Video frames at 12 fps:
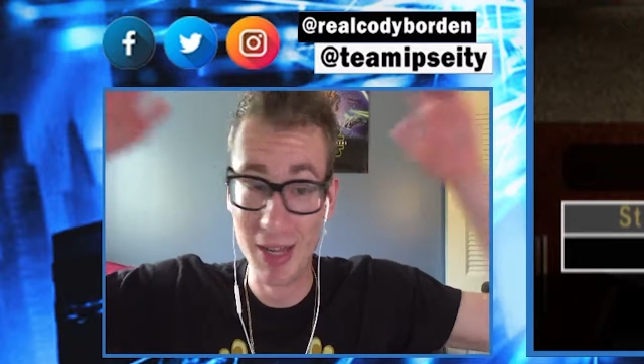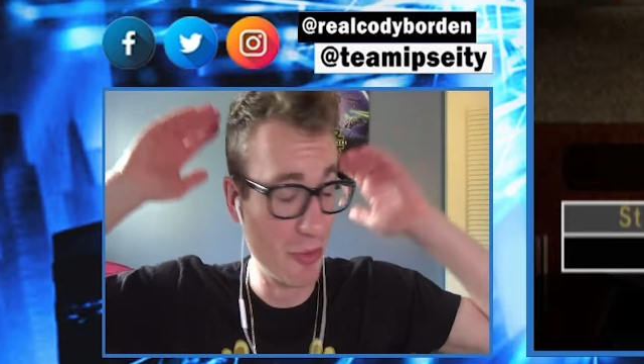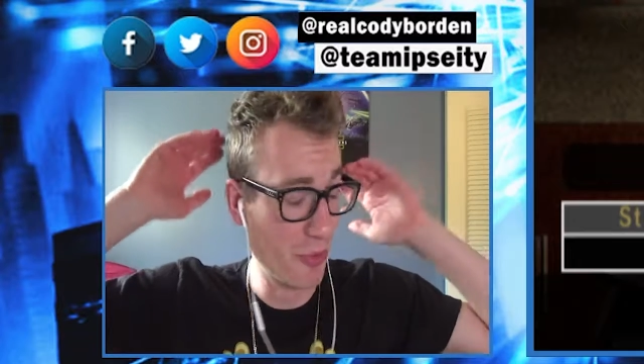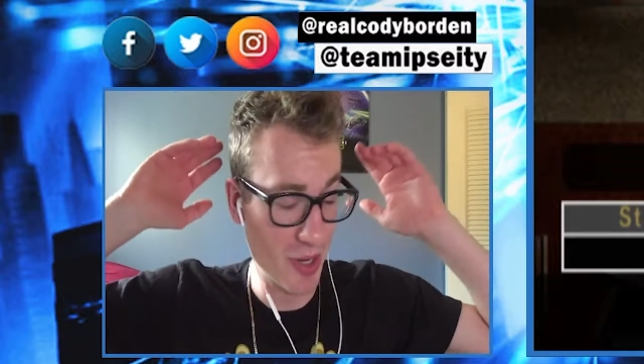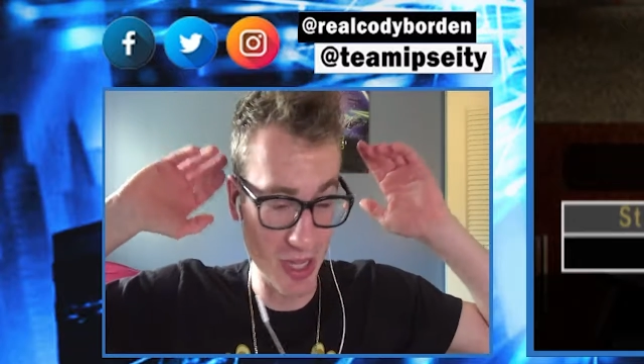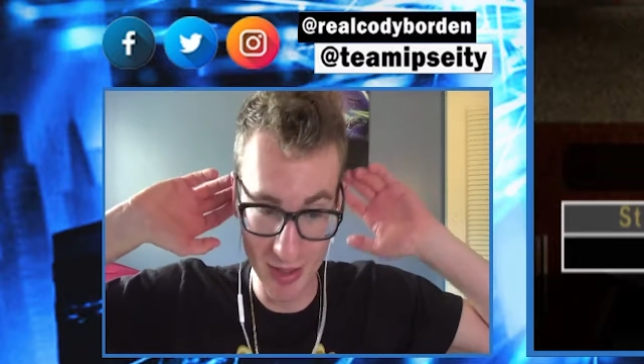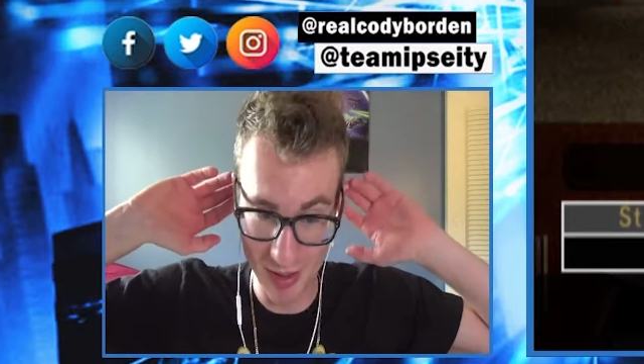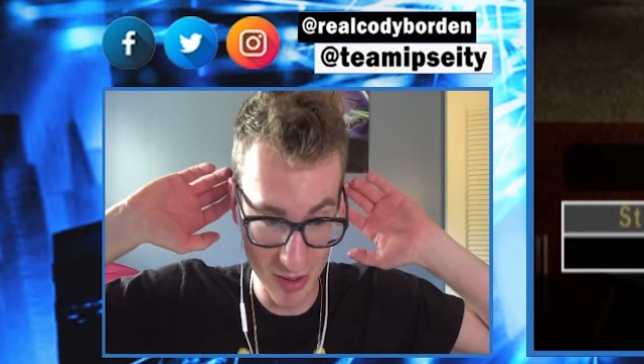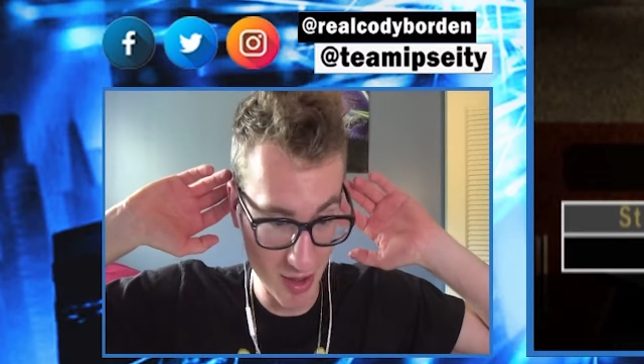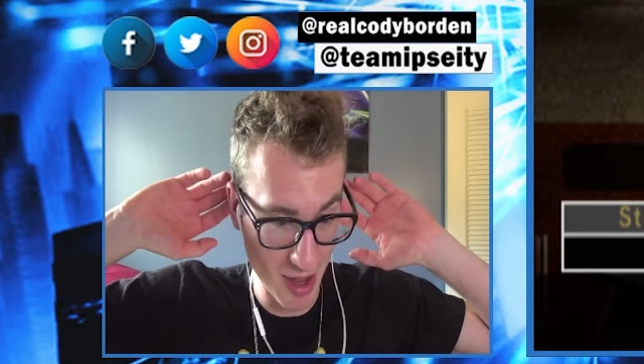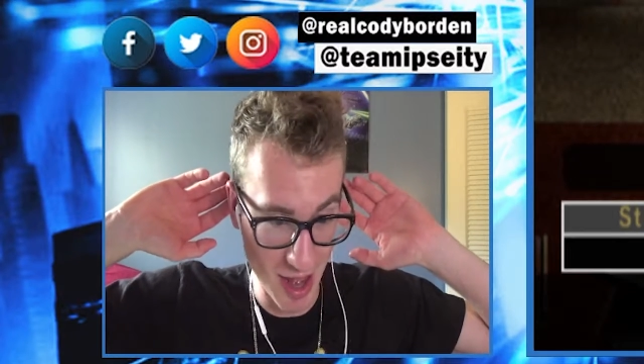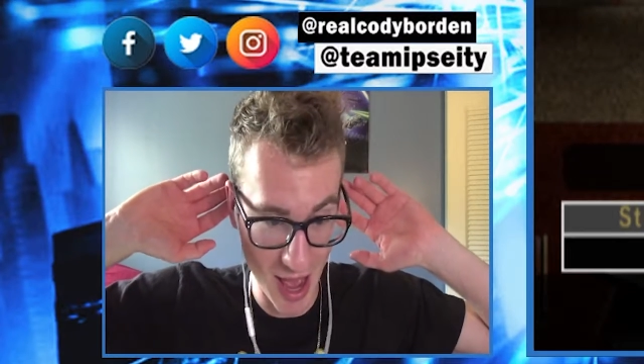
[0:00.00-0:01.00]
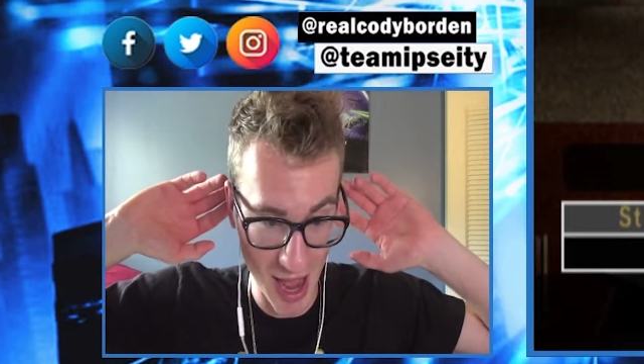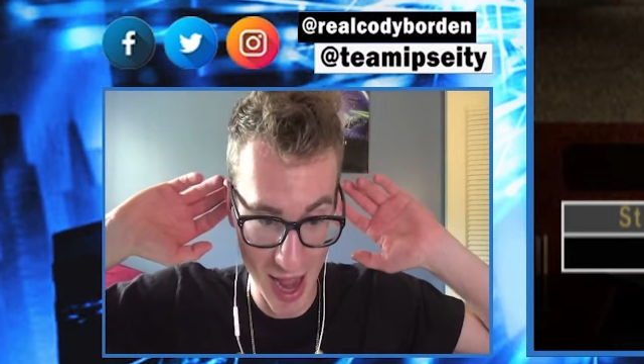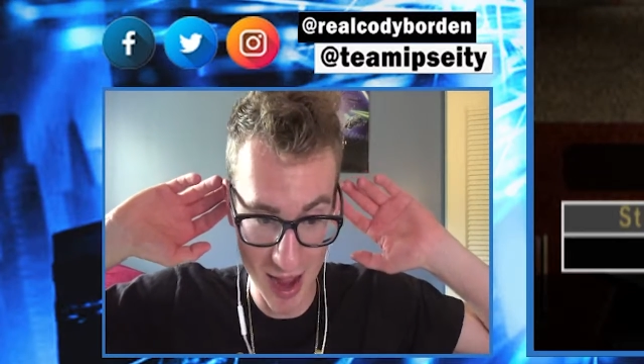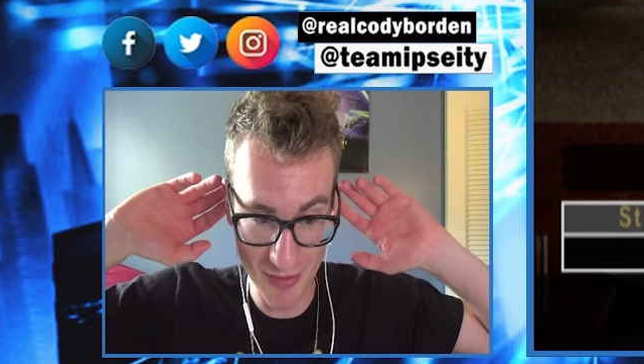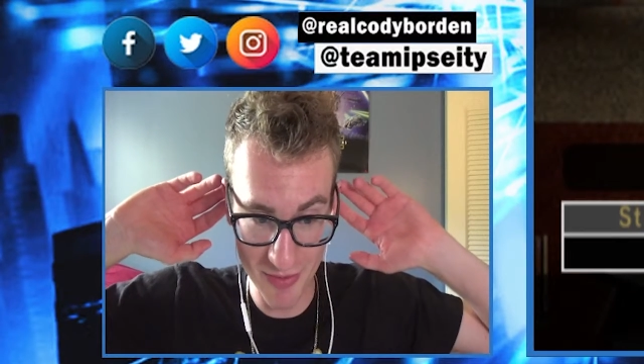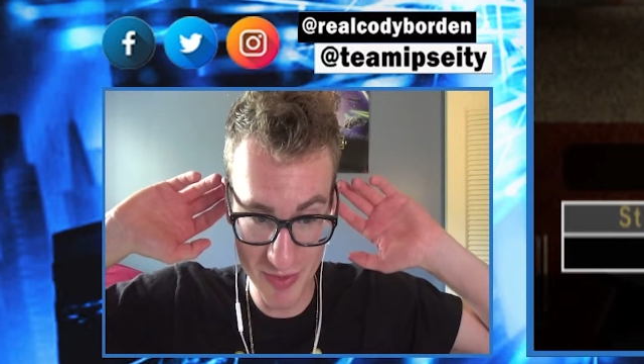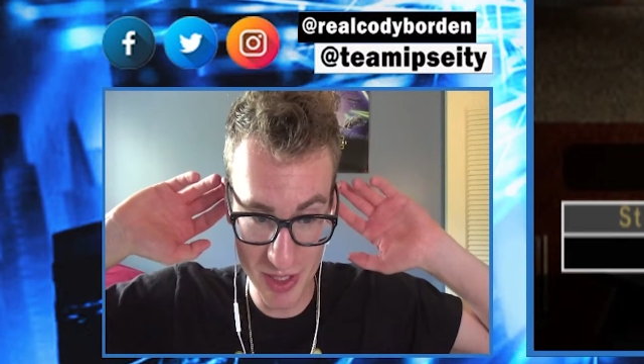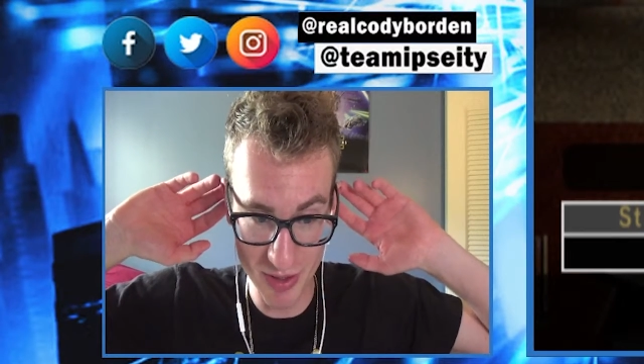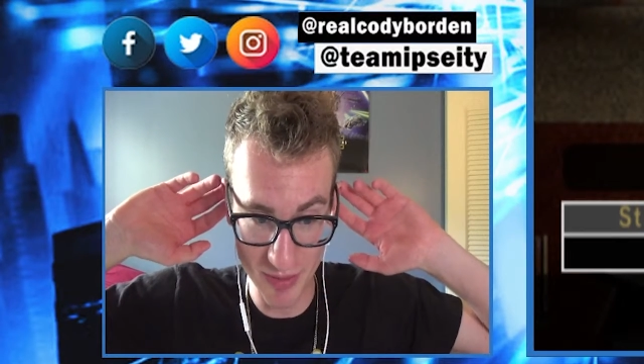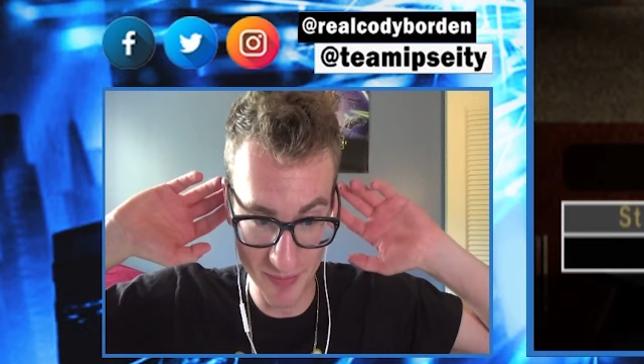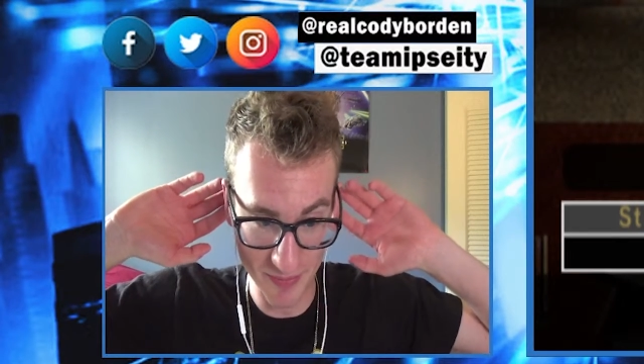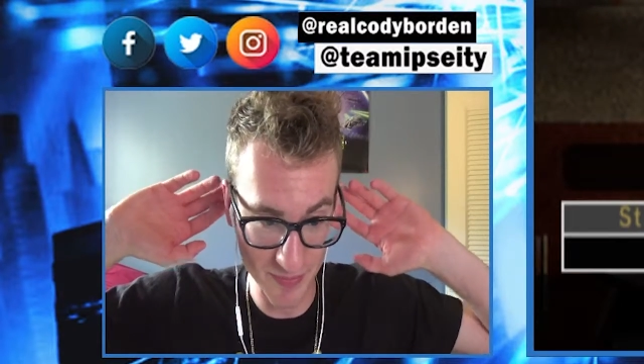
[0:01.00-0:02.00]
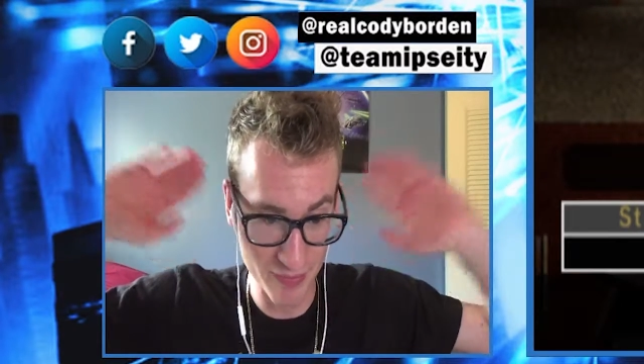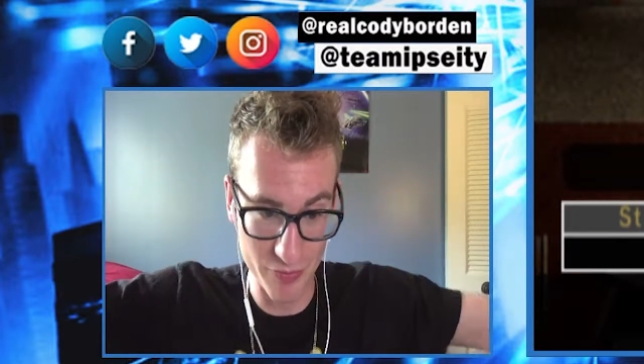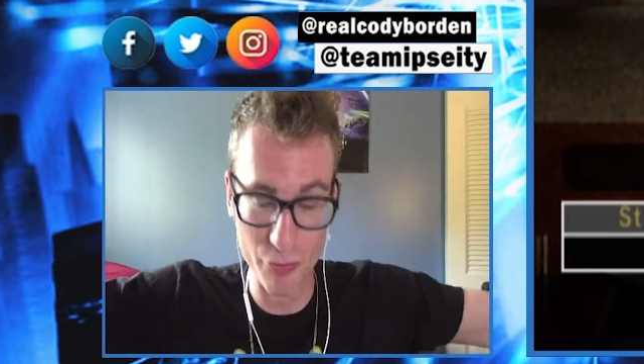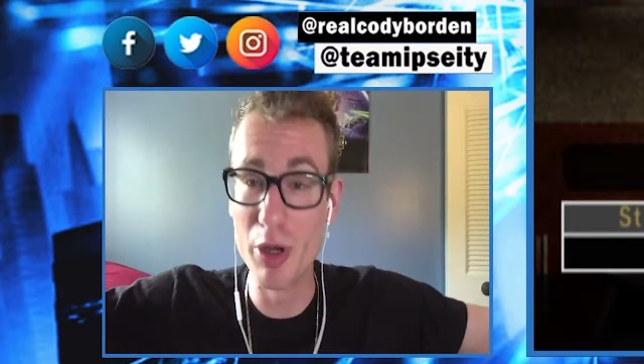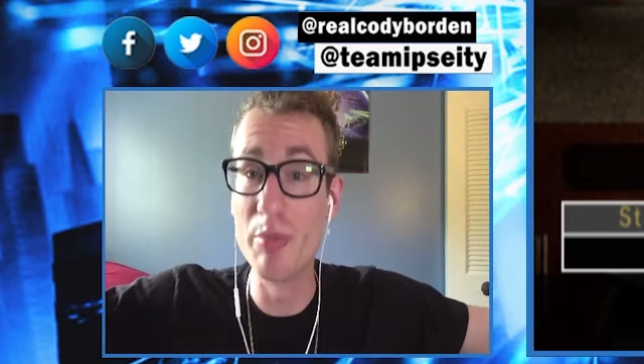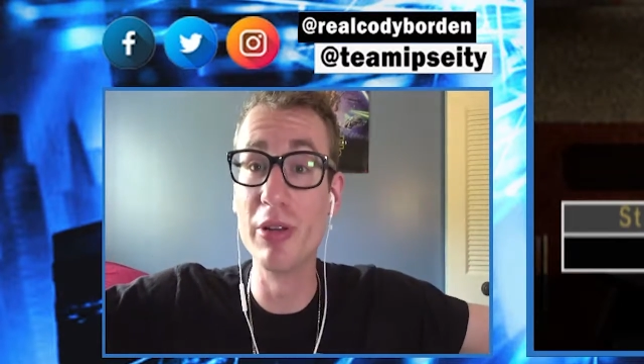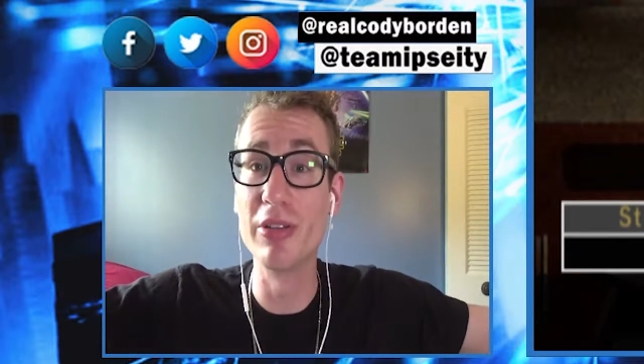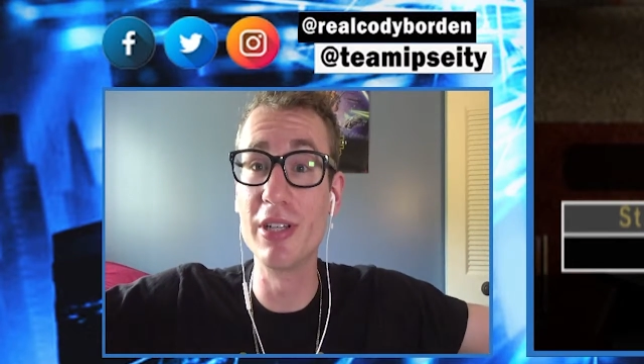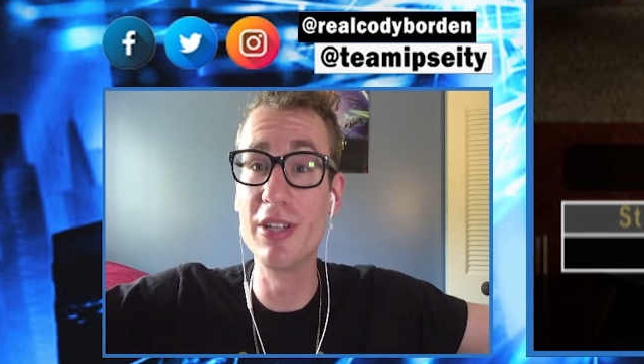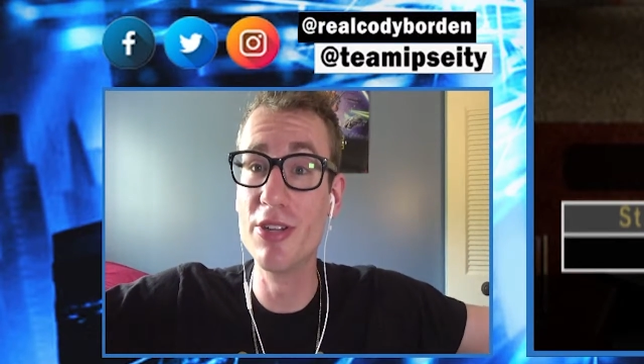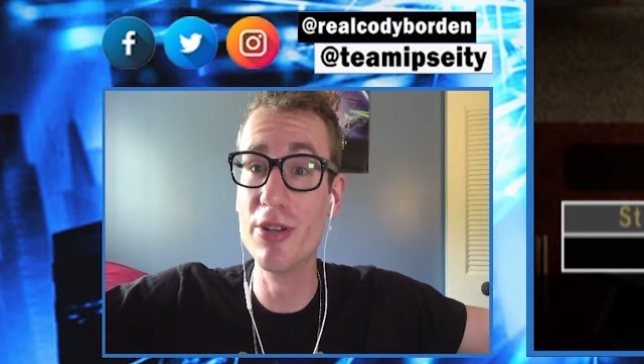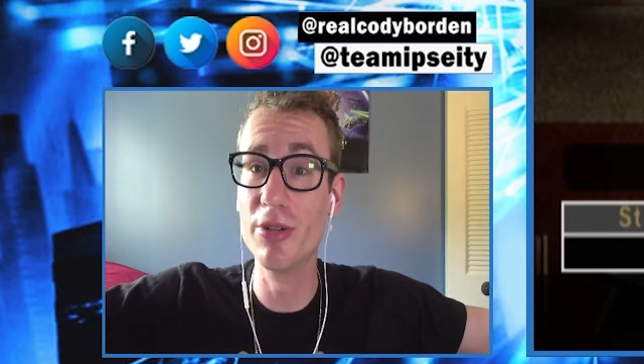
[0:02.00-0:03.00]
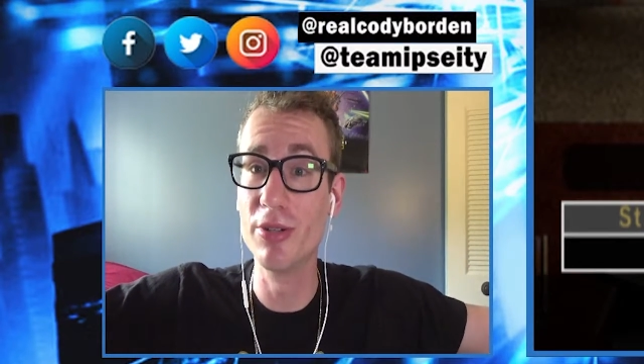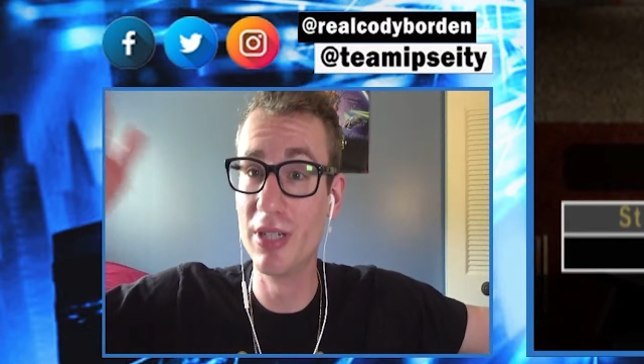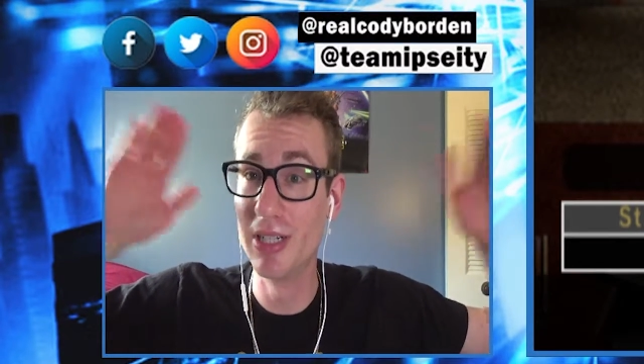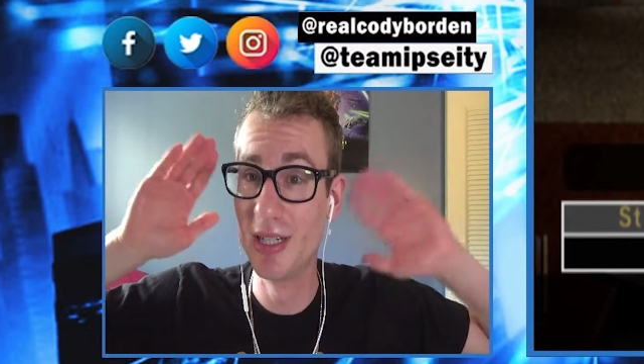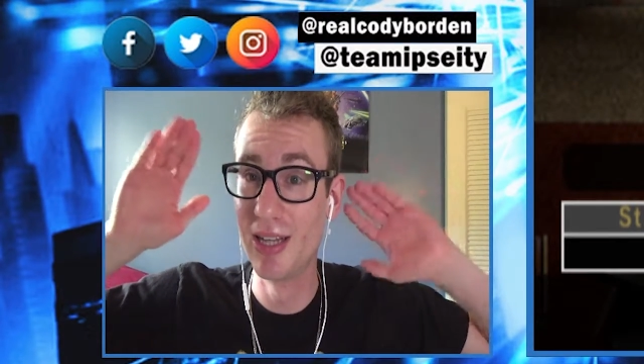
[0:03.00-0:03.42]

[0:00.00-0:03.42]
We have some rebuilding to do